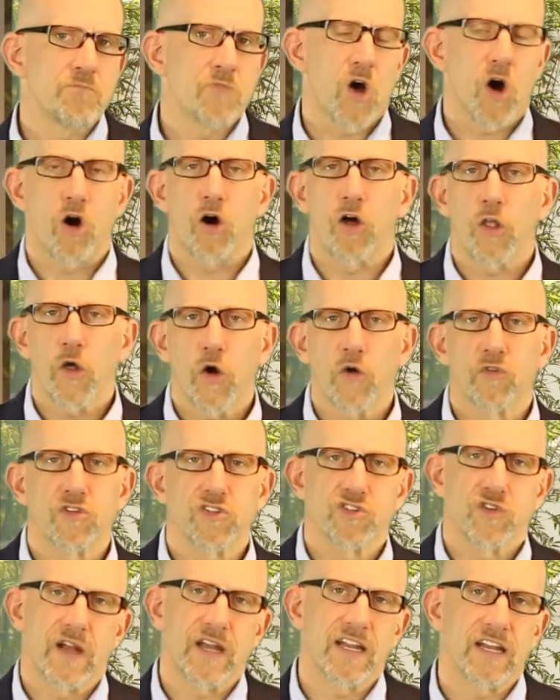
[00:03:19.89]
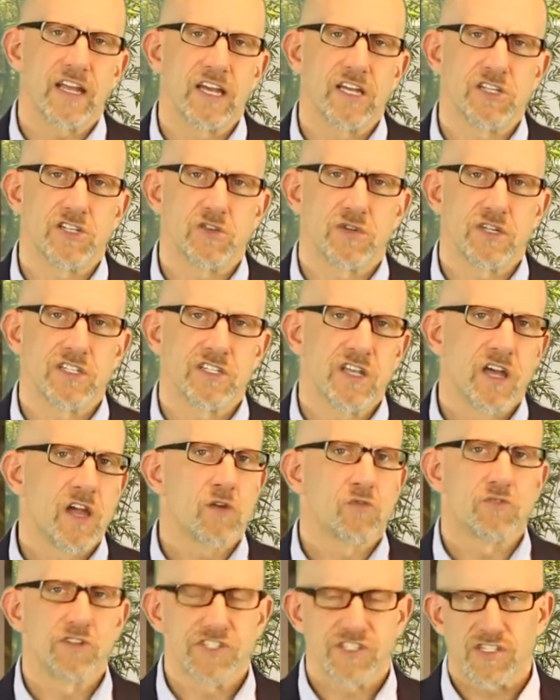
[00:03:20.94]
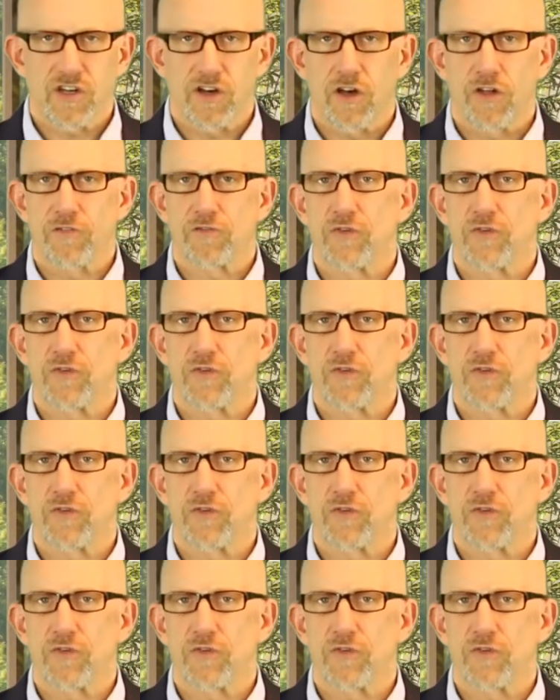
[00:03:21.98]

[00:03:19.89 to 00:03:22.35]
All overtraining injuries result